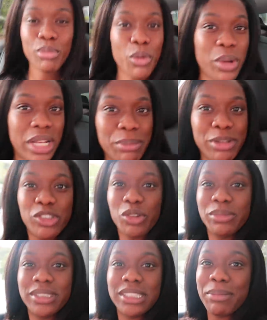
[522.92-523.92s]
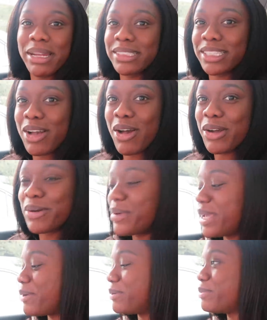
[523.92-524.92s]
Wait, let me show them stepping out the car.
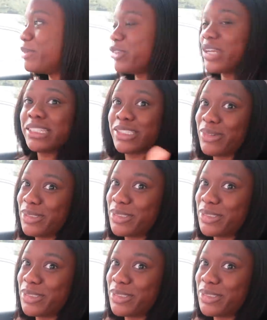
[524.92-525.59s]
Wait, let me show you guys how it